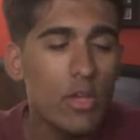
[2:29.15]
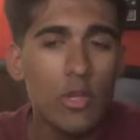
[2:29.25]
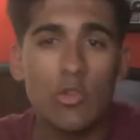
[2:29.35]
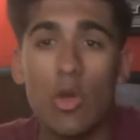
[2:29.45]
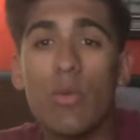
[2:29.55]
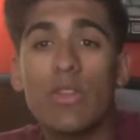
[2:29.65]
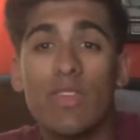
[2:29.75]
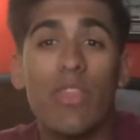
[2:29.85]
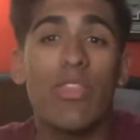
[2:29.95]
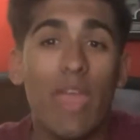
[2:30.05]
So I want to
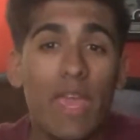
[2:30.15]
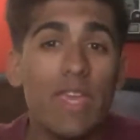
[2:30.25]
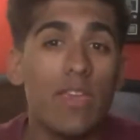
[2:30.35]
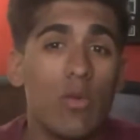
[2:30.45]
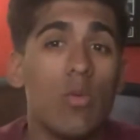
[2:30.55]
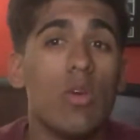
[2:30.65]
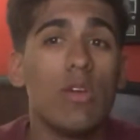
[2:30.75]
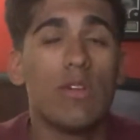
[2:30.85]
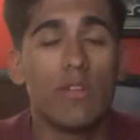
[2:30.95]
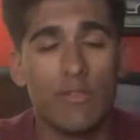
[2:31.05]
say thank you
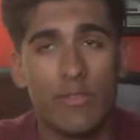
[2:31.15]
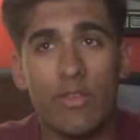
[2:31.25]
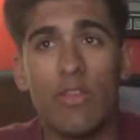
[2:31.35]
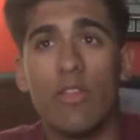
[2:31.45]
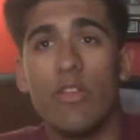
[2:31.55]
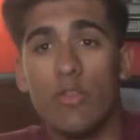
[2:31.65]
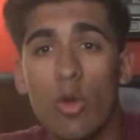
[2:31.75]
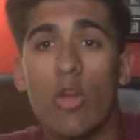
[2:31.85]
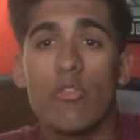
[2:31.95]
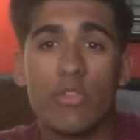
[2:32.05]
to the
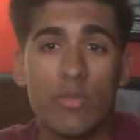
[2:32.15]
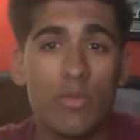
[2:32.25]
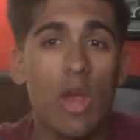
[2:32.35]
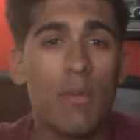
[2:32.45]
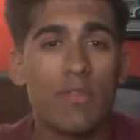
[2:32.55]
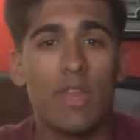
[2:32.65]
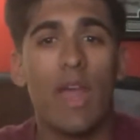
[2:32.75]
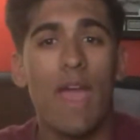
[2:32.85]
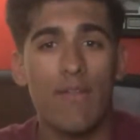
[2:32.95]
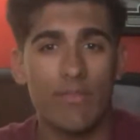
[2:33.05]
200 subscribers that
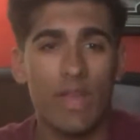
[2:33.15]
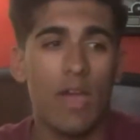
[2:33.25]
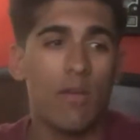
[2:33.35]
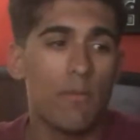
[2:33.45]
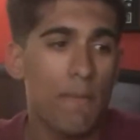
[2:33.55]
I have now.